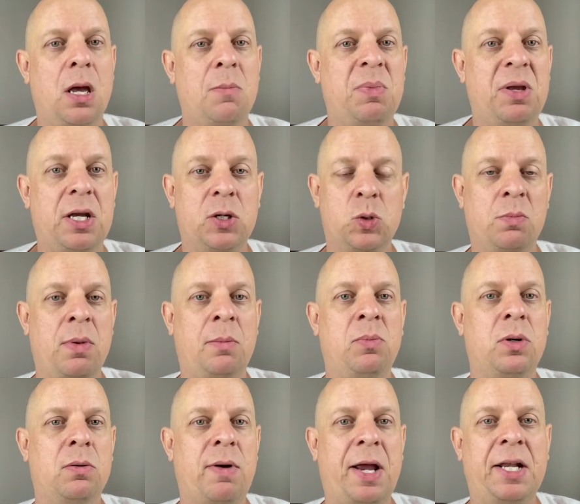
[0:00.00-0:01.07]
Because
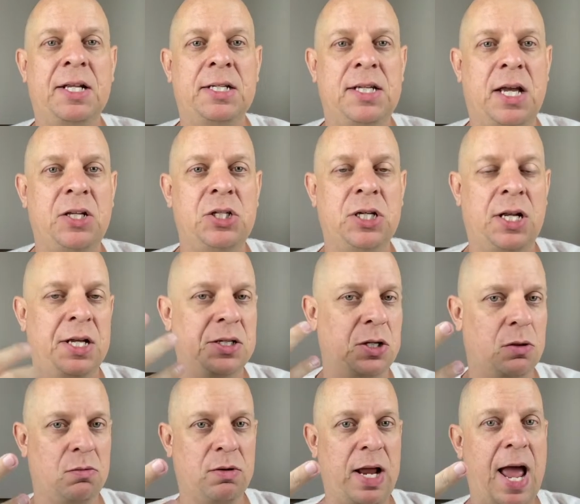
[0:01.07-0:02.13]
remember, right intention has
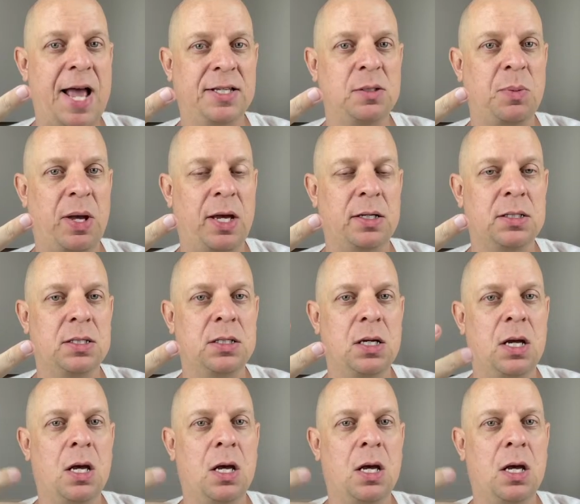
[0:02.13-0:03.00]
3 aspects,